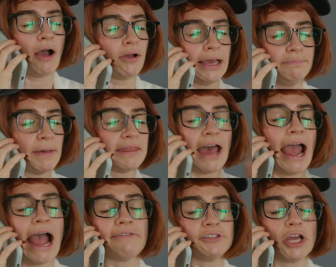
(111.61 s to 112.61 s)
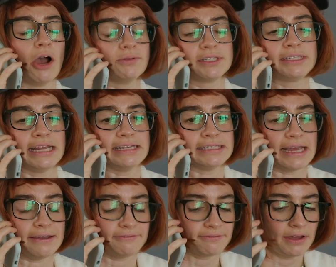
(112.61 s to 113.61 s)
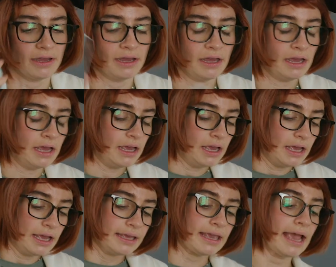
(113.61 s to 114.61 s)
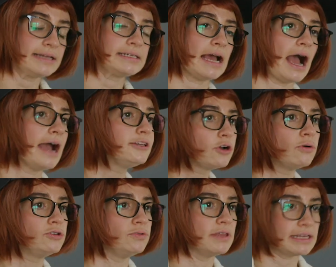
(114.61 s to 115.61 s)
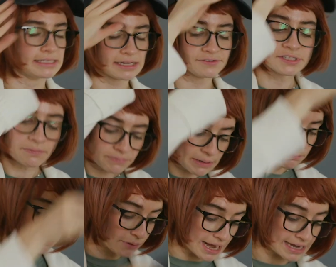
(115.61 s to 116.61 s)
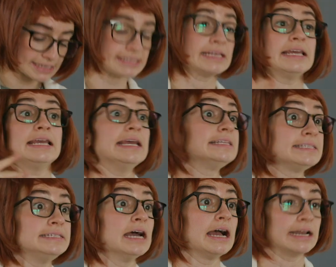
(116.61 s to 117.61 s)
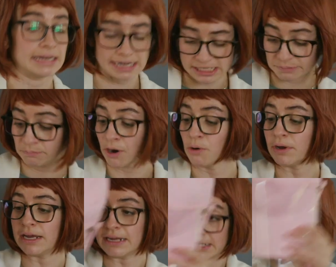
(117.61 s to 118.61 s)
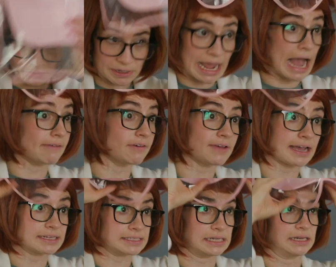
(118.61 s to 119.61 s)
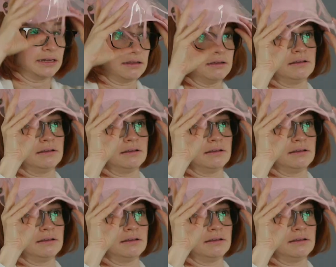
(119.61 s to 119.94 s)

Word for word: Okay, Beth, I have to go. Stay safe. Kent, I told you this. If something breaks, it's done. It's broken until we have a vaccine.